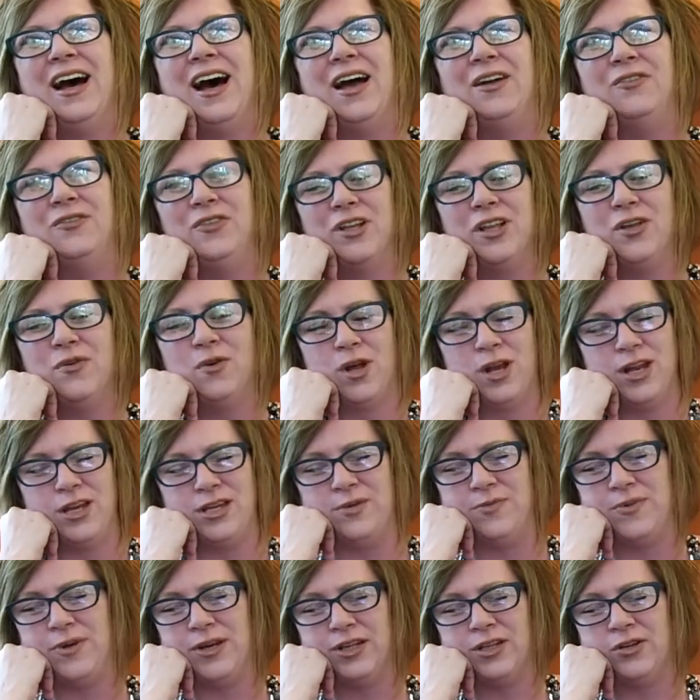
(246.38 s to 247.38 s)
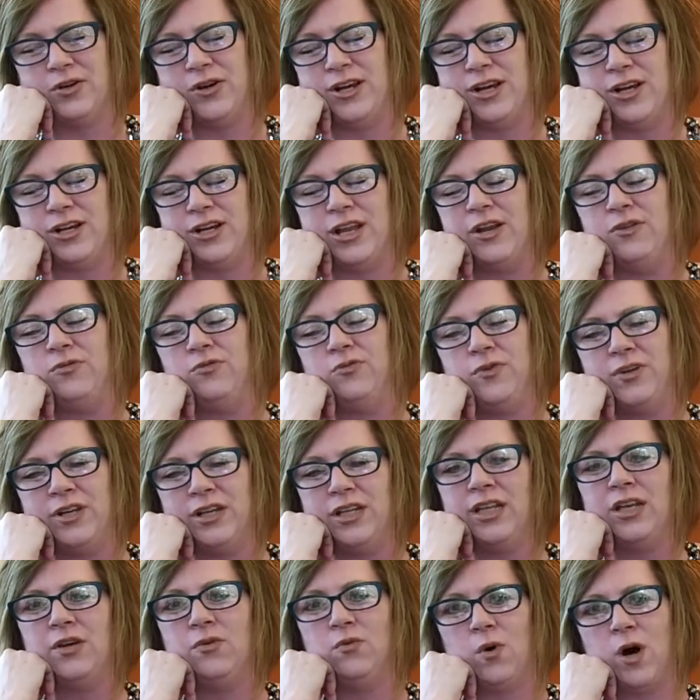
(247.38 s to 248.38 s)
I really wanted to be a lawyer, and I
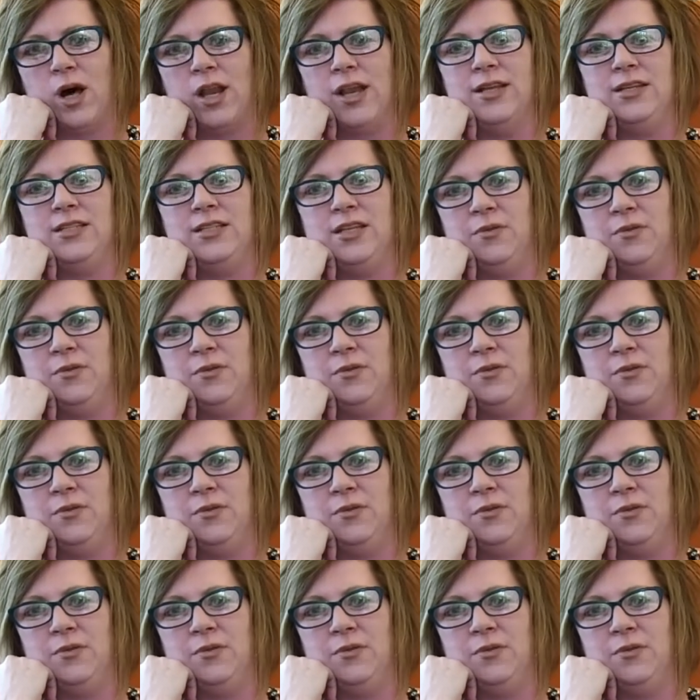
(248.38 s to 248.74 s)
really wanted